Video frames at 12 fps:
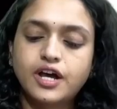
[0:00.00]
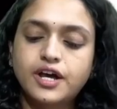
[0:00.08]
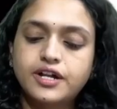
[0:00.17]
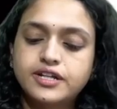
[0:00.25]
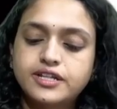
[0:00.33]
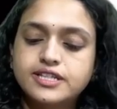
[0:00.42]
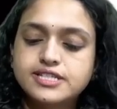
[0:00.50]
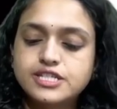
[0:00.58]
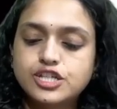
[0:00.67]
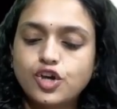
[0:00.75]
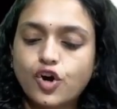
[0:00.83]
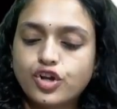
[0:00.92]
This is the
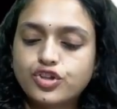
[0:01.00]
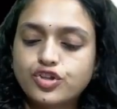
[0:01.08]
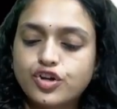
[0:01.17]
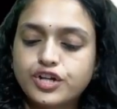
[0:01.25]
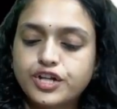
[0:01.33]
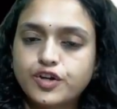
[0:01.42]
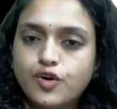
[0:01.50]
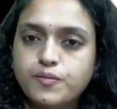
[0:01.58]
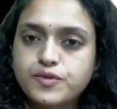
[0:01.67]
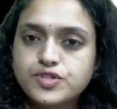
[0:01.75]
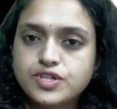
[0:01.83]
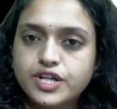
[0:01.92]
orthodontic
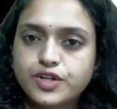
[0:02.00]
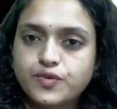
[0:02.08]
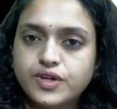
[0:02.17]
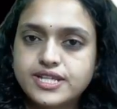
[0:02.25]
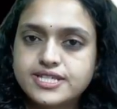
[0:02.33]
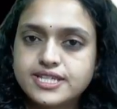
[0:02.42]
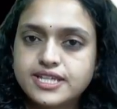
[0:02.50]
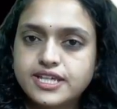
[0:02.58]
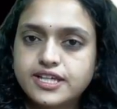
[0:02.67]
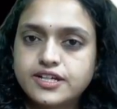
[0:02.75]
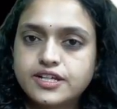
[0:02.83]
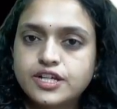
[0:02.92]
composite that you can see
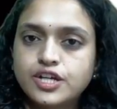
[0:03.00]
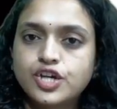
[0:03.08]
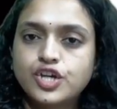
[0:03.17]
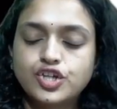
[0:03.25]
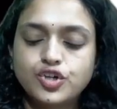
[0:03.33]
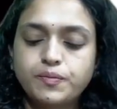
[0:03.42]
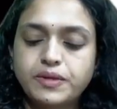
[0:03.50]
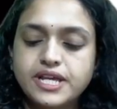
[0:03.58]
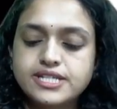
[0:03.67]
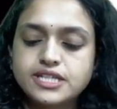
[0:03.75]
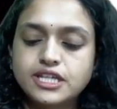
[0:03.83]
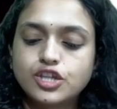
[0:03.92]
here. You're
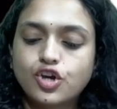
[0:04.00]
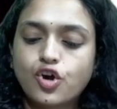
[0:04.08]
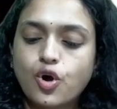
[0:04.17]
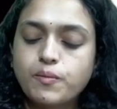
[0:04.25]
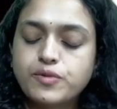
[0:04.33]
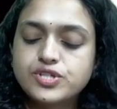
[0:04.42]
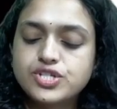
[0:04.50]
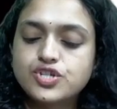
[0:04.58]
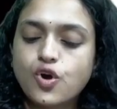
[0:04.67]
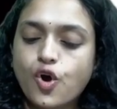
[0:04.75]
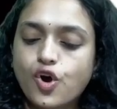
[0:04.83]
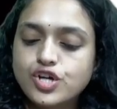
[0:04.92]
placing the composite
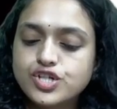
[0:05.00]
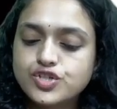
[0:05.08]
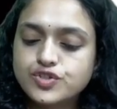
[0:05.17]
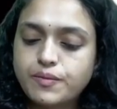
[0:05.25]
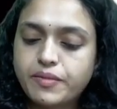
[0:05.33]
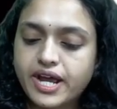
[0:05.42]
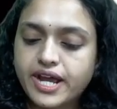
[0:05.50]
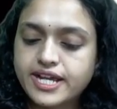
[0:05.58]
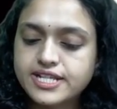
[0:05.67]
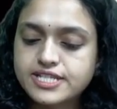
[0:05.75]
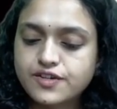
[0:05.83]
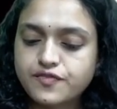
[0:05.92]
onto the bracket
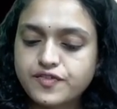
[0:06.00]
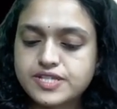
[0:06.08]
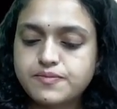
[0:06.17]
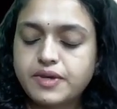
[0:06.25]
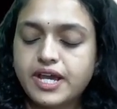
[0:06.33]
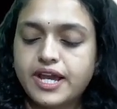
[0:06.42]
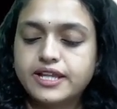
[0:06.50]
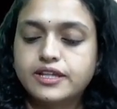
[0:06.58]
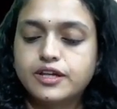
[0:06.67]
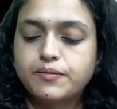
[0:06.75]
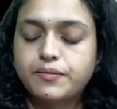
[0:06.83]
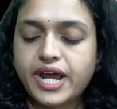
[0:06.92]
surface behind the
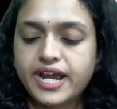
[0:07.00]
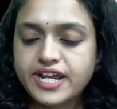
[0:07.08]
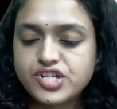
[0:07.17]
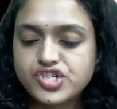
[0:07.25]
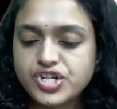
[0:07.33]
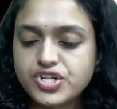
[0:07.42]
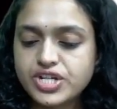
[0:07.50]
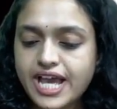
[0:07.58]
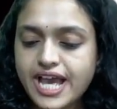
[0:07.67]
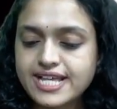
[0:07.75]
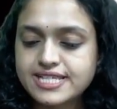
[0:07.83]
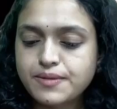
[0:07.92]
bracket generally
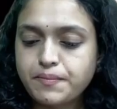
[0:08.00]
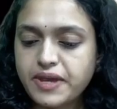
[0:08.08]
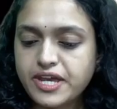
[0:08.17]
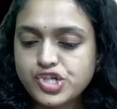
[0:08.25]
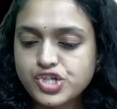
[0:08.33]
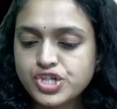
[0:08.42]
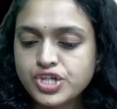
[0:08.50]
has a mesh